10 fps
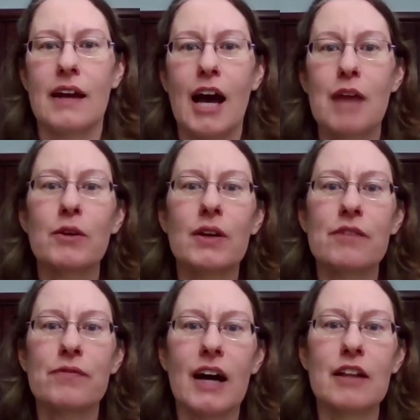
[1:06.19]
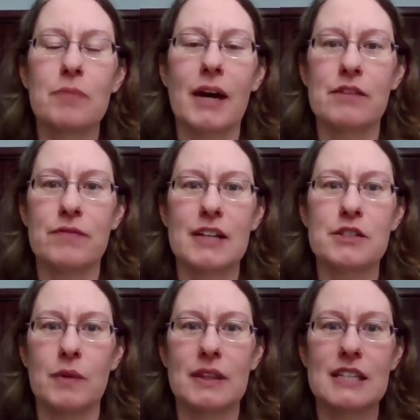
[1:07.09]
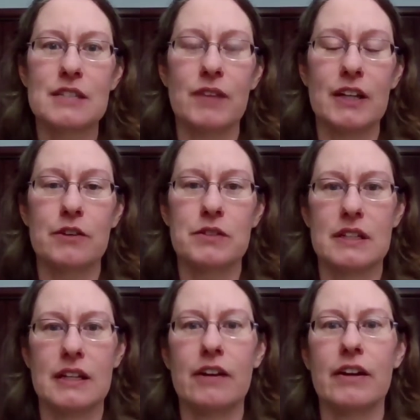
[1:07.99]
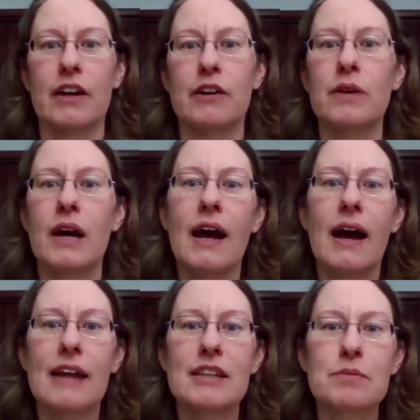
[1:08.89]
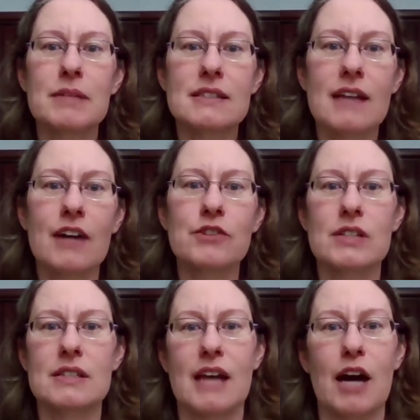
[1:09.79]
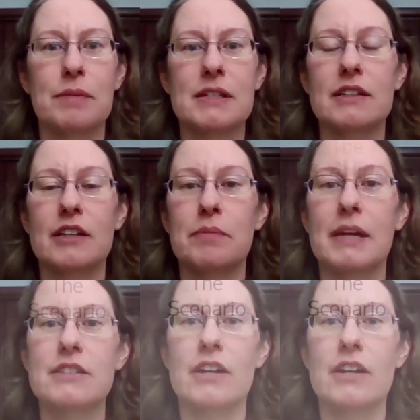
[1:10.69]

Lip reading: I'm going to follow my advice with this video scenario and then massage the SOP until it meets our